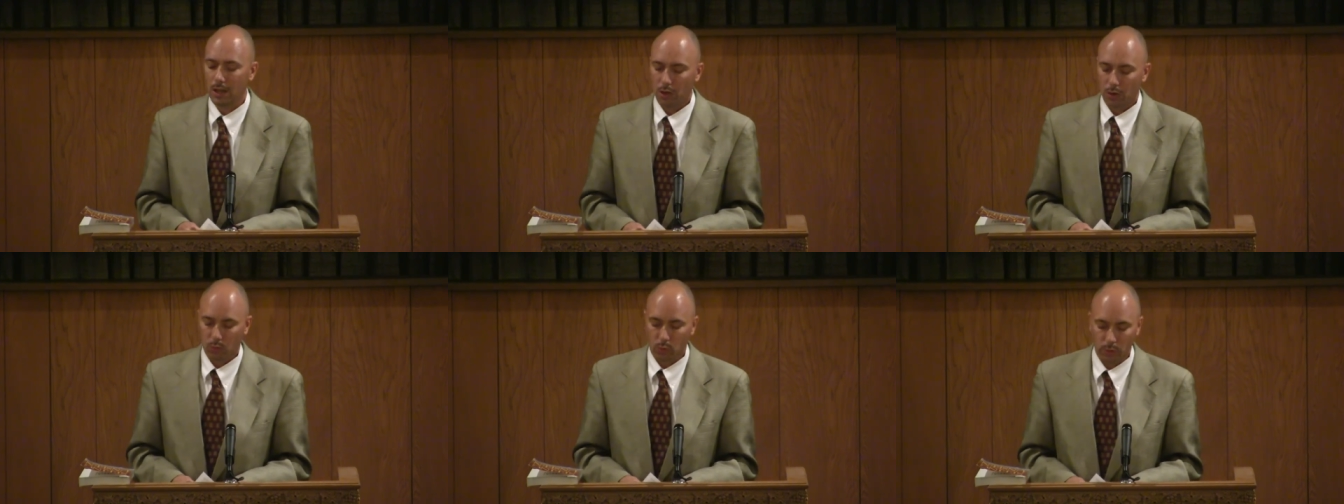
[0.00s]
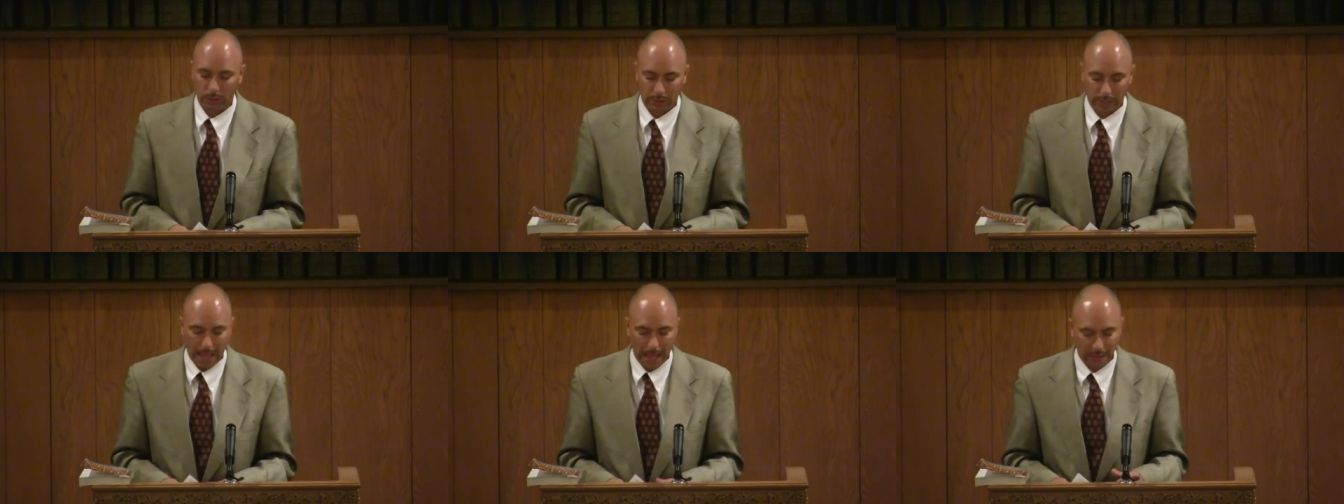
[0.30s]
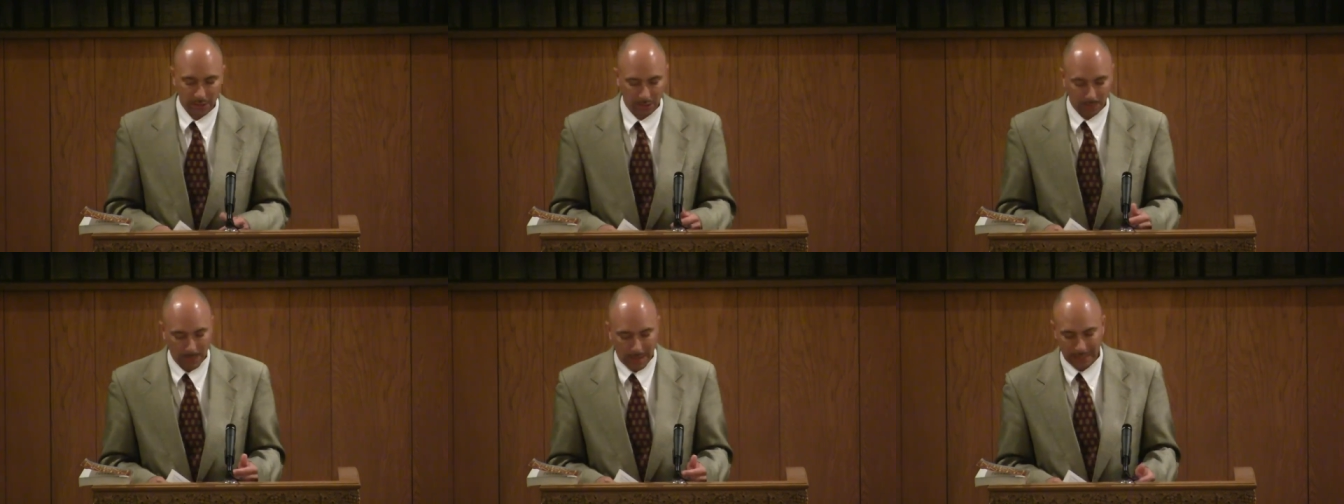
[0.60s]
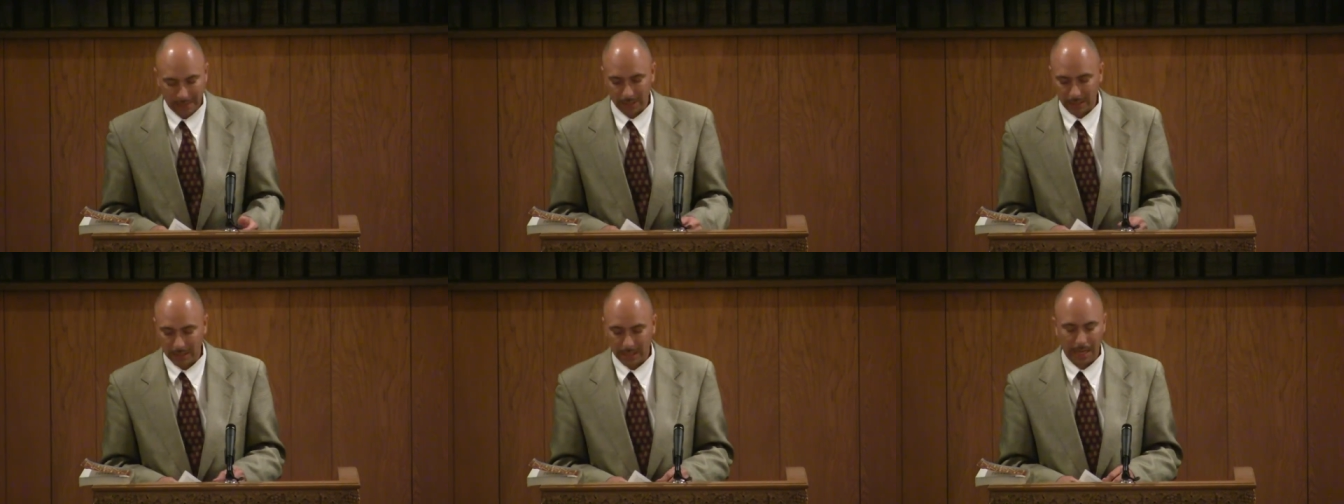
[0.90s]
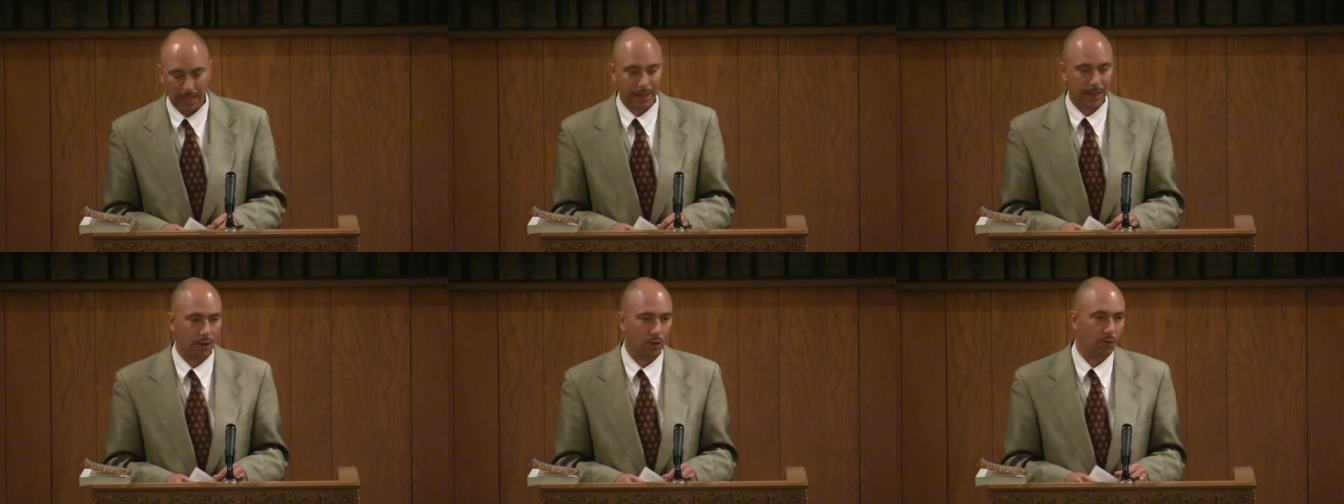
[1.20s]
with the likes of Max
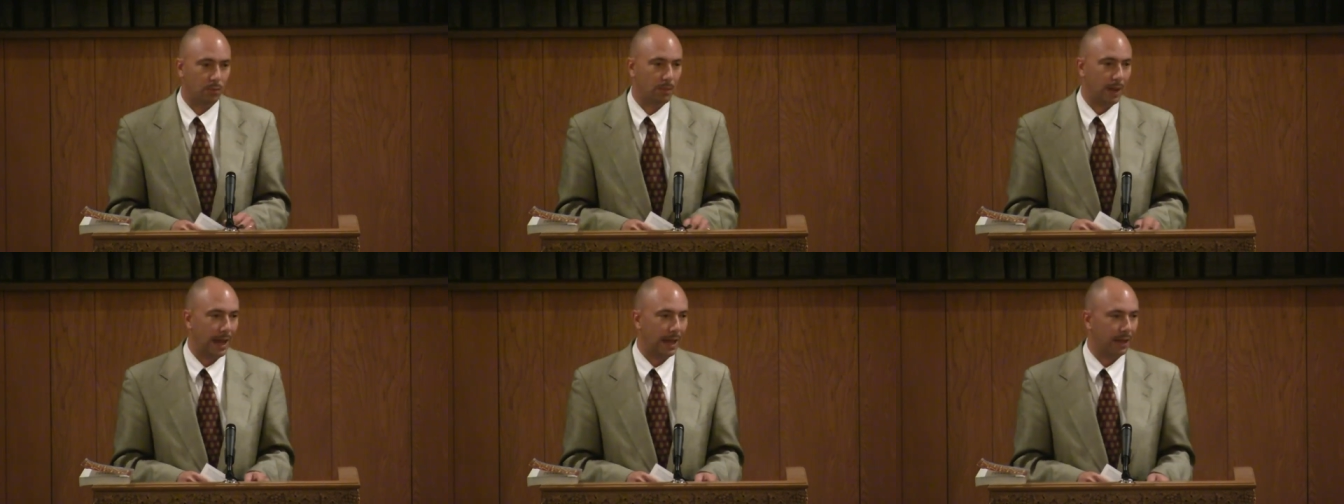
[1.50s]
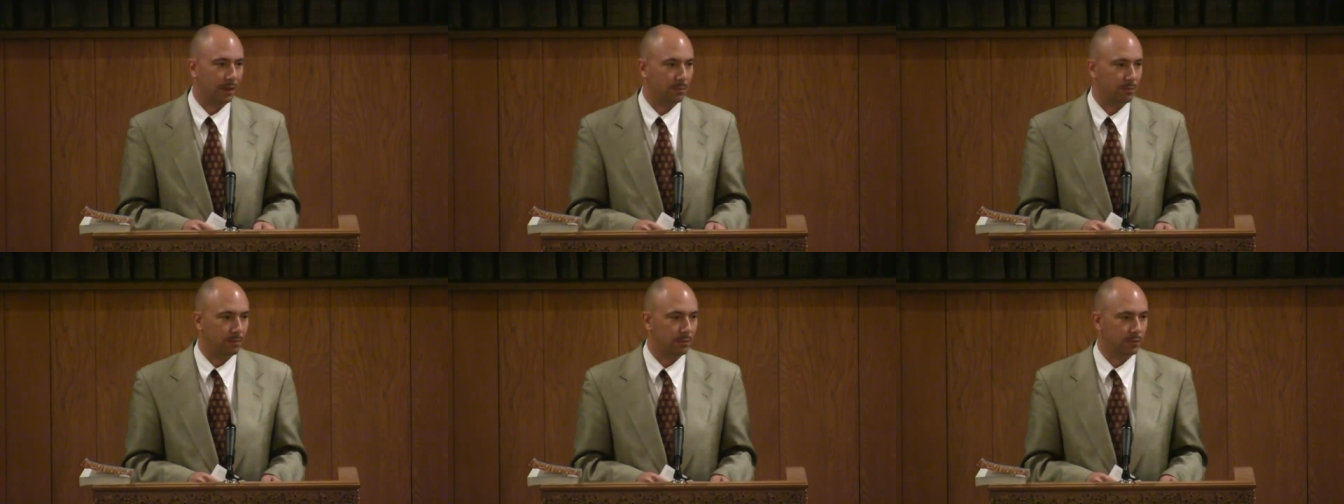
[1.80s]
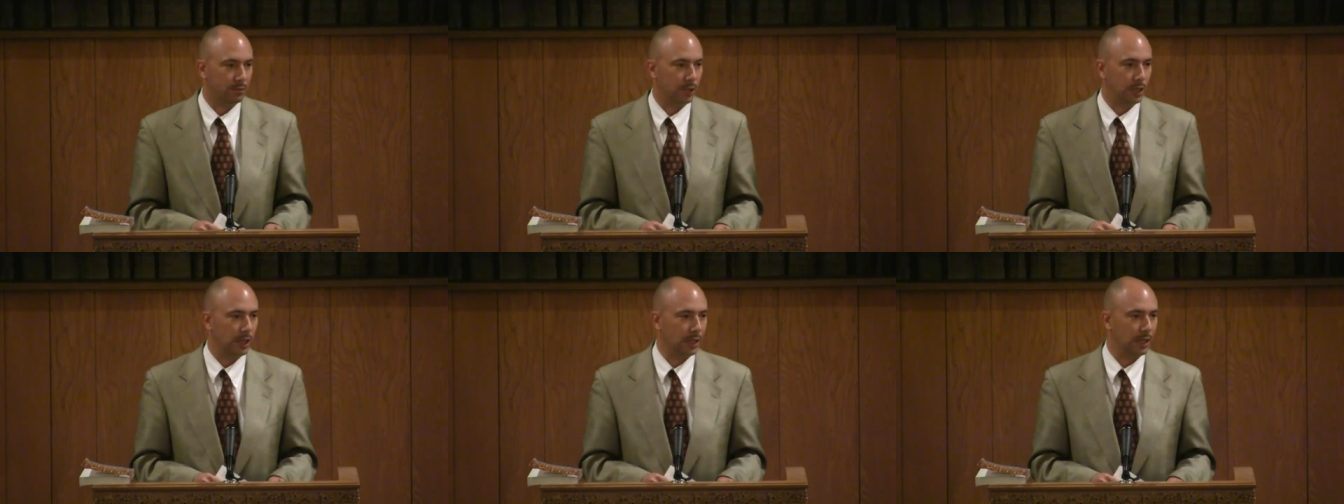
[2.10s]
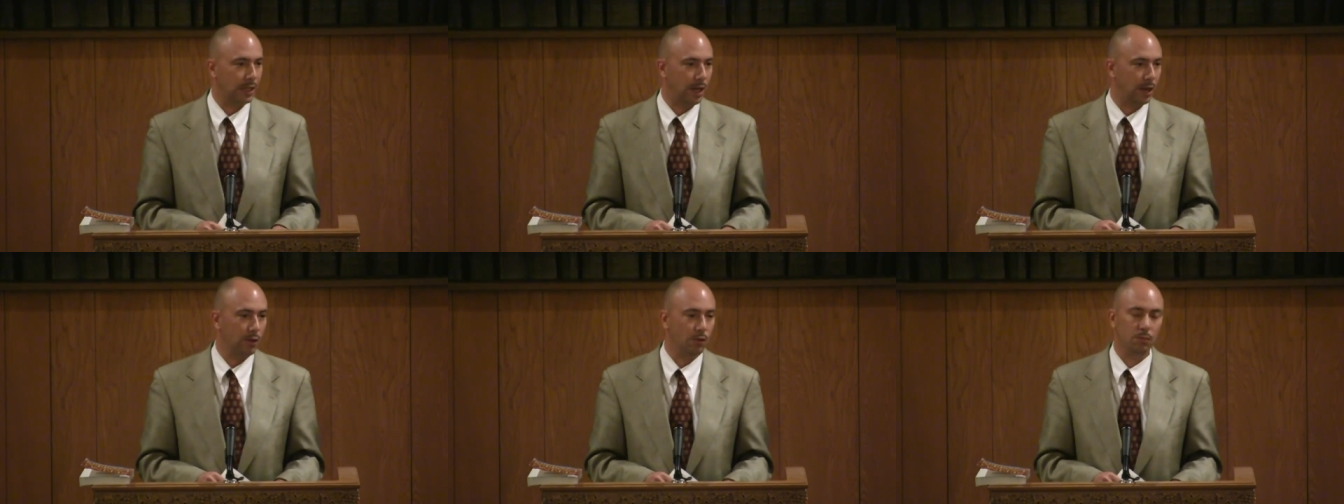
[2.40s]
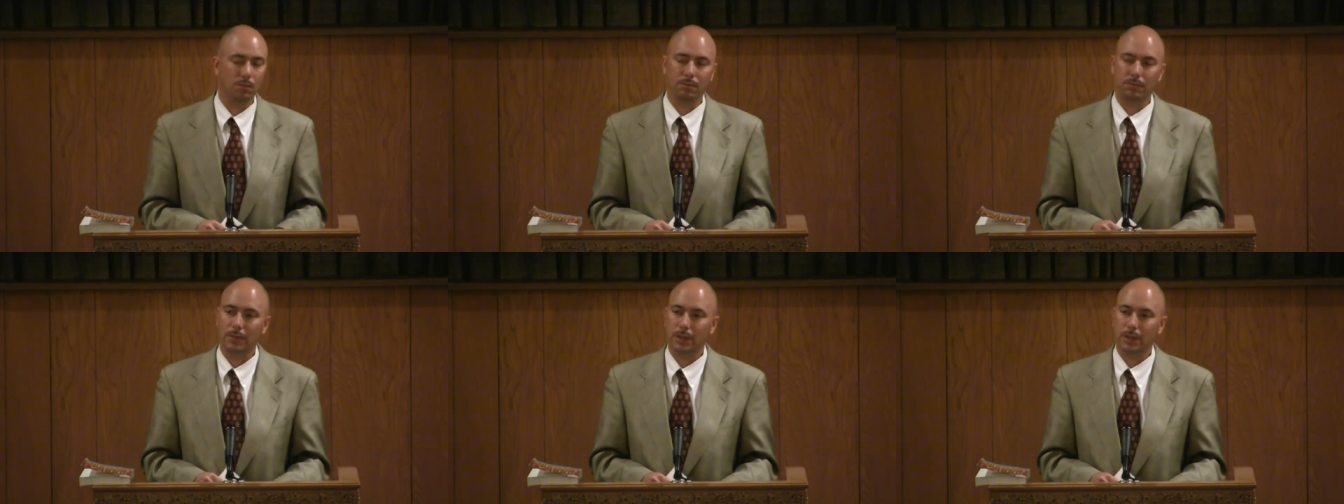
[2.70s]
Lucado, Mike uh, Cope,